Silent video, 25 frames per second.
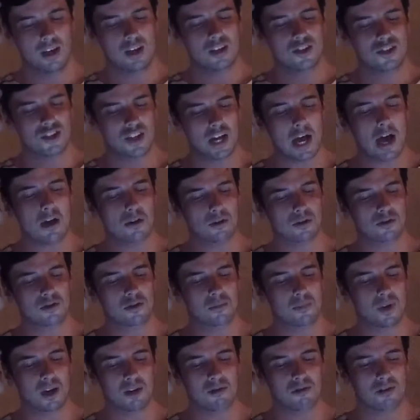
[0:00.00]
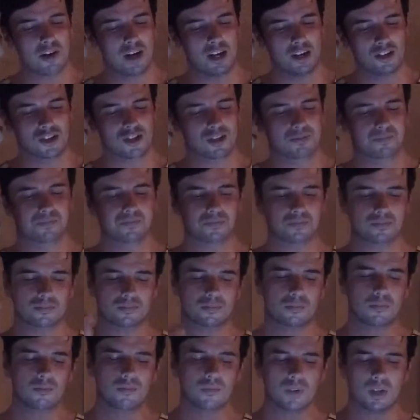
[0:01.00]
She outgrew my reach,
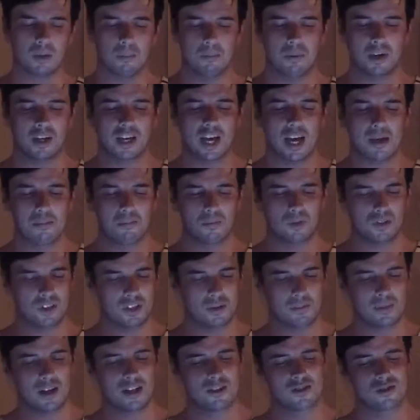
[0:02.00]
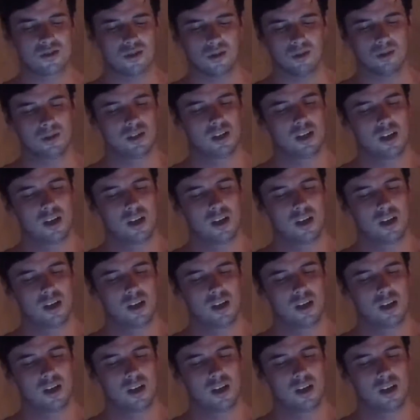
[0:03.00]
became monumental,